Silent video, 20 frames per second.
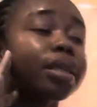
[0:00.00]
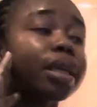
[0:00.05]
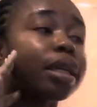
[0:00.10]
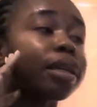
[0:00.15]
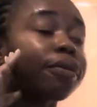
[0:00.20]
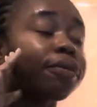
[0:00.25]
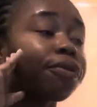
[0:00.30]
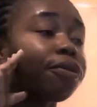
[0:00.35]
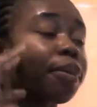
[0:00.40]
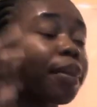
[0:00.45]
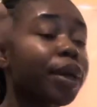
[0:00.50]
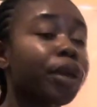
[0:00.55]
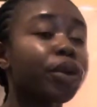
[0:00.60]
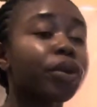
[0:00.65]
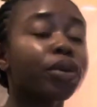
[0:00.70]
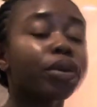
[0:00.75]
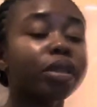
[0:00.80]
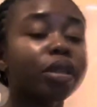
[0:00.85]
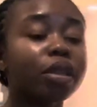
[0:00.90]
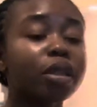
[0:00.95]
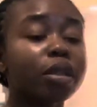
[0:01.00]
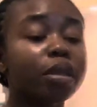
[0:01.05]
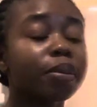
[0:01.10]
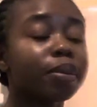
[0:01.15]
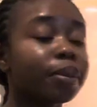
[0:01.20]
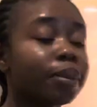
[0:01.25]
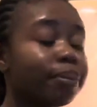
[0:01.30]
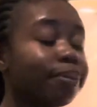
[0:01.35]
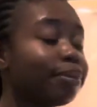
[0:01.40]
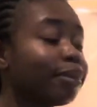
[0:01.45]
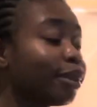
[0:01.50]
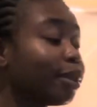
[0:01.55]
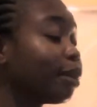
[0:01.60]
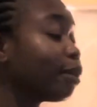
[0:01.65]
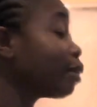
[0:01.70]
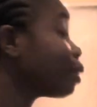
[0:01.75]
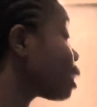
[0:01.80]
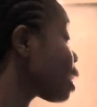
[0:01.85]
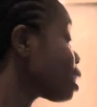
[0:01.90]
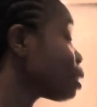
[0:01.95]
and for my youtube
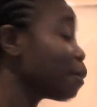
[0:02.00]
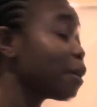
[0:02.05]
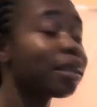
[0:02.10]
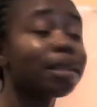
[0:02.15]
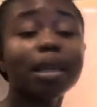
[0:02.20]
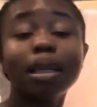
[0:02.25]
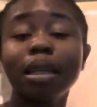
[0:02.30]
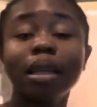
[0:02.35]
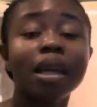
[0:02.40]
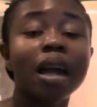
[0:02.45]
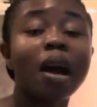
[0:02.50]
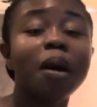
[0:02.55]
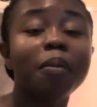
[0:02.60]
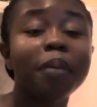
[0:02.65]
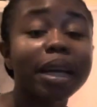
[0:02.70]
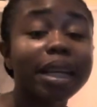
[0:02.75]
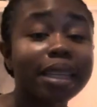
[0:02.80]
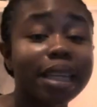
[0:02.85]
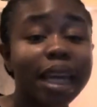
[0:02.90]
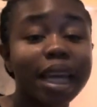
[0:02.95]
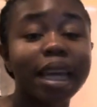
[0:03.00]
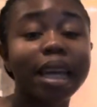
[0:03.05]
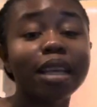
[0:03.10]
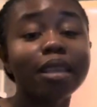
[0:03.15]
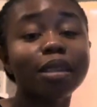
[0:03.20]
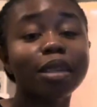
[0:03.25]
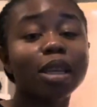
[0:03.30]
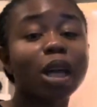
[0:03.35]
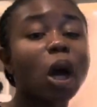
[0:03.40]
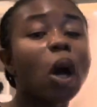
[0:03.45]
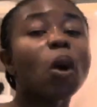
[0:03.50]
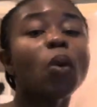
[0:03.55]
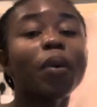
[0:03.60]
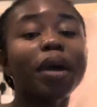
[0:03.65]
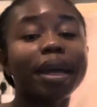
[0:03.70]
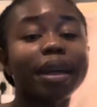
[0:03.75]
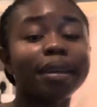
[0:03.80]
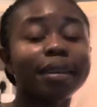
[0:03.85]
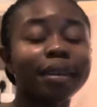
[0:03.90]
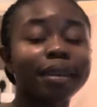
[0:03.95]
so that's basically how my day is
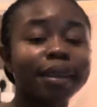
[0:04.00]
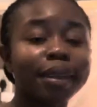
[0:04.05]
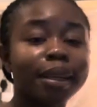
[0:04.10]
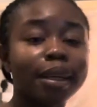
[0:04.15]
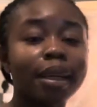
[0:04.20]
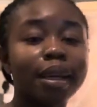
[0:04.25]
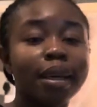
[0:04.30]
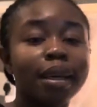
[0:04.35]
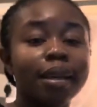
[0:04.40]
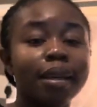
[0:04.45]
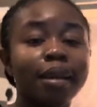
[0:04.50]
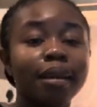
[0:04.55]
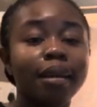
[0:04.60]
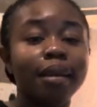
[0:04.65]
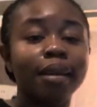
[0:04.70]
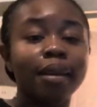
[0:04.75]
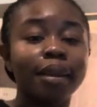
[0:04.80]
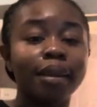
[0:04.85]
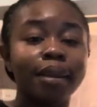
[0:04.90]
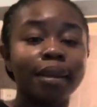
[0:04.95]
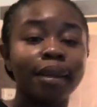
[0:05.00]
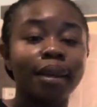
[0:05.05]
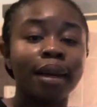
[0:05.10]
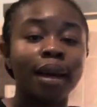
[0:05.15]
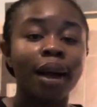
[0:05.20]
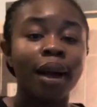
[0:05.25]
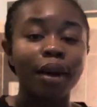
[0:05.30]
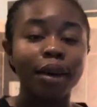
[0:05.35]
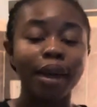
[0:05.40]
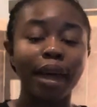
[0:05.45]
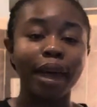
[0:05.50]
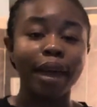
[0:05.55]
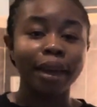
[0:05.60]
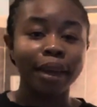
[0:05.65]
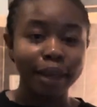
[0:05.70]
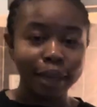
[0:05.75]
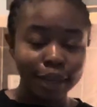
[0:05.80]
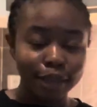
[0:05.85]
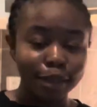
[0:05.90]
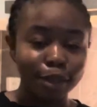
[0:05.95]
going
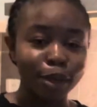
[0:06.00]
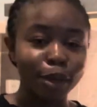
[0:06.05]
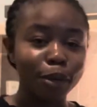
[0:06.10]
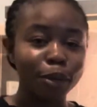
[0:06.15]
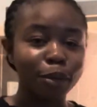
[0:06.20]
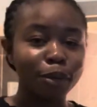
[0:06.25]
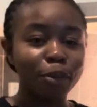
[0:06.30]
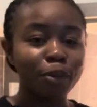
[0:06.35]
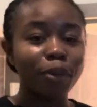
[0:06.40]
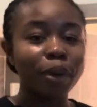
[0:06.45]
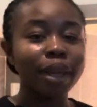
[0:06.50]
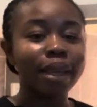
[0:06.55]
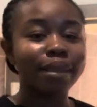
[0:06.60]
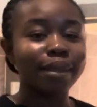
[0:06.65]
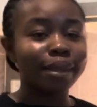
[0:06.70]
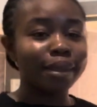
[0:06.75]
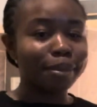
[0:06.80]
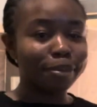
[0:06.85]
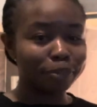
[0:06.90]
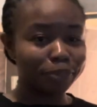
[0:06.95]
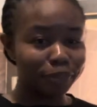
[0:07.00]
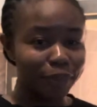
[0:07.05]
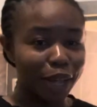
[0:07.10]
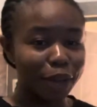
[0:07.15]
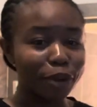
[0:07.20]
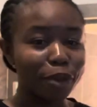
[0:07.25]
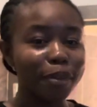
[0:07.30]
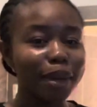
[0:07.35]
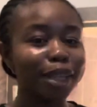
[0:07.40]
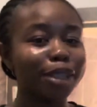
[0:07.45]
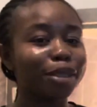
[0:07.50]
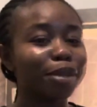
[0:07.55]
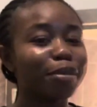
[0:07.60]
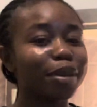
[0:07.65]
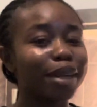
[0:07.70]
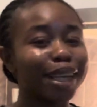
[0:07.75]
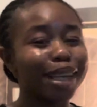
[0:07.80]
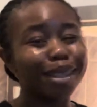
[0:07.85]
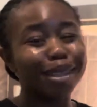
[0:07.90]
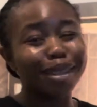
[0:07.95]
okay so quick i know my
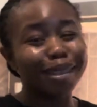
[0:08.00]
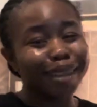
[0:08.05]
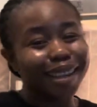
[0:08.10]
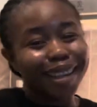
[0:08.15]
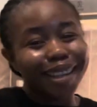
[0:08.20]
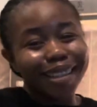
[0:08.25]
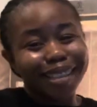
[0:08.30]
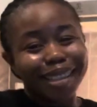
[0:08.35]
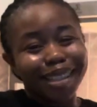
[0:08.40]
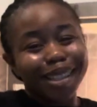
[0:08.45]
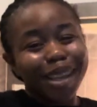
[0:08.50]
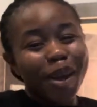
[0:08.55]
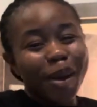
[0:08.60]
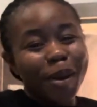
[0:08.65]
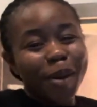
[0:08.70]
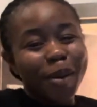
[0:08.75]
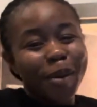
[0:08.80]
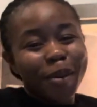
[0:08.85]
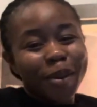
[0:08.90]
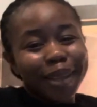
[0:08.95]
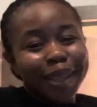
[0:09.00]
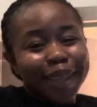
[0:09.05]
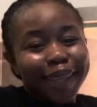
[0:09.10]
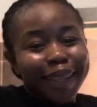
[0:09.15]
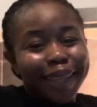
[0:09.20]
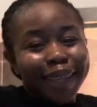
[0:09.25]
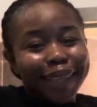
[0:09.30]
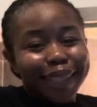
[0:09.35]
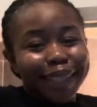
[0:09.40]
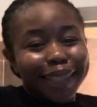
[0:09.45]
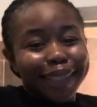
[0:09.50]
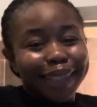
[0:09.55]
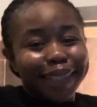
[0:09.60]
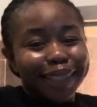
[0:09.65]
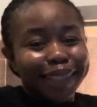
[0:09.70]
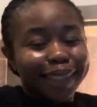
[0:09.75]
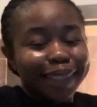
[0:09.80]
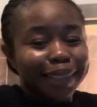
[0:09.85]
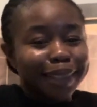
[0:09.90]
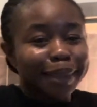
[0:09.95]
stomach is looking so
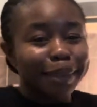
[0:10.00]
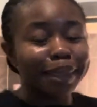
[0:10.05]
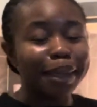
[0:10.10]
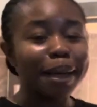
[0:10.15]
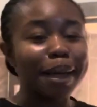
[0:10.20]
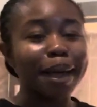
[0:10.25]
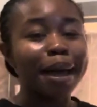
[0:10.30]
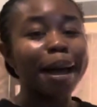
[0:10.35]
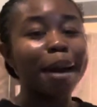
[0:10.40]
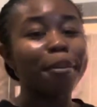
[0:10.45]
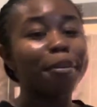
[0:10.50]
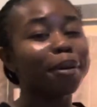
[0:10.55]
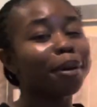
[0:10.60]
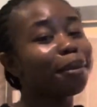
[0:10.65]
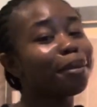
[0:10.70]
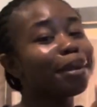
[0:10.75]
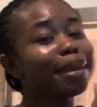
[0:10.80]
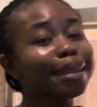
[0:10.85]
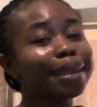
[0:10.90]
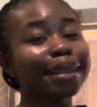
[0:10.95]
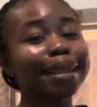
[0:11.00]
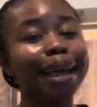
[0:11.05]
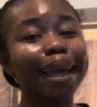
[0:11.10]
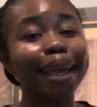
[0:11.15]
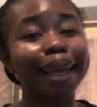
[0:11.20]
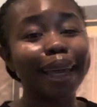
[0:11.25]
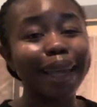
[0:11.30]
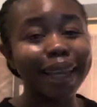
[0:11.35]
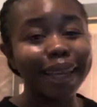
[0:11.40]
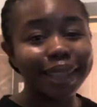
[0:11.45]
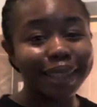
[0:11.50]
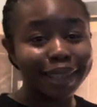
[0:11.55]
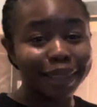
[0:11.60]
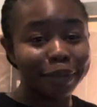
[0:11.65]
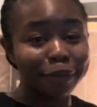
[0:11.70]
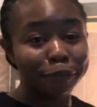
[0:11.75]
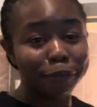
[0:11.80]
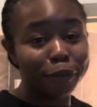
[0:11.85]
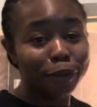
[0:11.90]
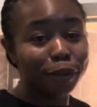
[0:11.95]
uh but once i eat
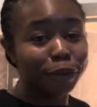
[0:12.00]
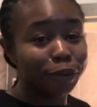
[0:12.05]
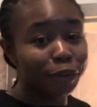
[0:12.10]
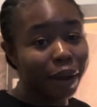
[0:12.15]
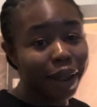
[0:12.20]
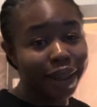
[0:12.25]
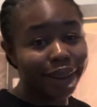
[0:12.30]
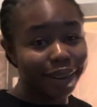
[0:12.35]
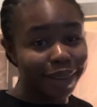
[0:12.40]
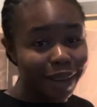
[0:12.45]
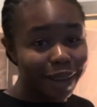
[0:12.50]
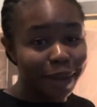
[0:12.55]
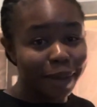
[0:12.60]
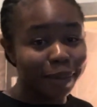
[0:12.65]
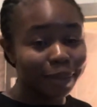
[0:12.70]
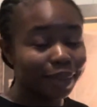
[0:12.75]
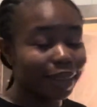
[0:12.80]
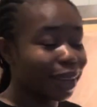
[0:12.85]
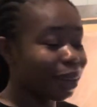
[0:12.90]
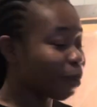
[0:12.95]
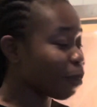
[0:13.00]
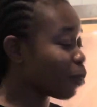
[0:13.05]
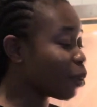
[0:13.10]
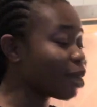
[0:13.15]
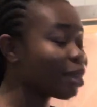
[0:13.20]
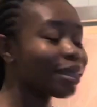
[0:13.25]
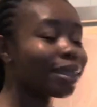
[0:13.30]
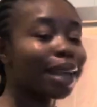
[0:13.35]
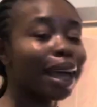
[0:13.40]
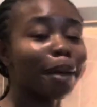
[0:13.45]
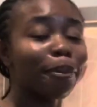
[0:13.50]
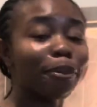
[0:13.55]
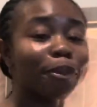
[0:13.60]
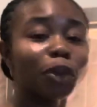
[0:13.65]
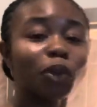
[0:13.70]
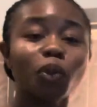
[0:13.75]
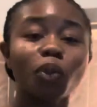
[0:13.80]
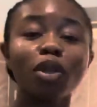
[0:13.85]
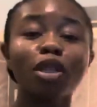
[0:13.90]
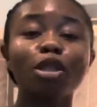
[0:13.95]
food right now like once i
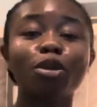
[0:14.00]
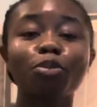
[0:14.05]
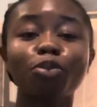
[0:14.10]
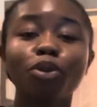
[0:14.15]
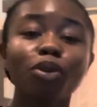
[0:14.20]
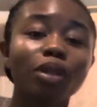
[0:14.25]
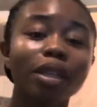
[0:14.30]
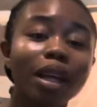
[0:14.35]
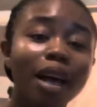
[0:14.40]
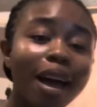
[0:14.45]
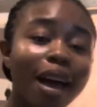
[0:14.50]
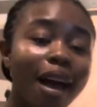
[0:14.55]
put one spoon